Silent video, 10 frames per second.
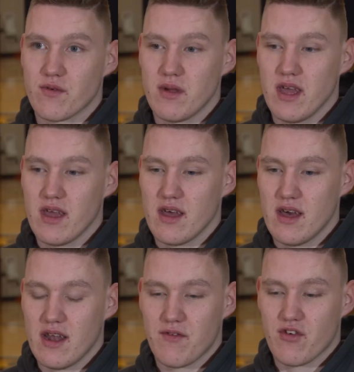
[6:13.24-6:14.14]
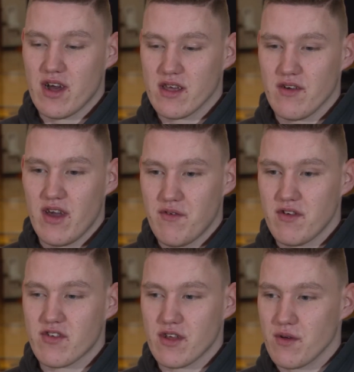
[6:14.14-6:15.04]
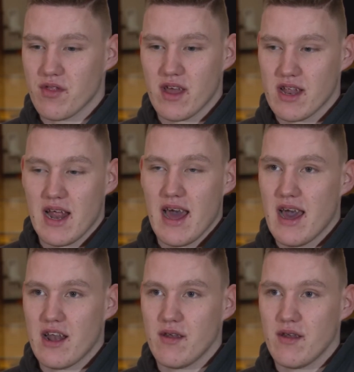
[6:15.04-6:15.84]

for me, and I've tried to give every single thing that I had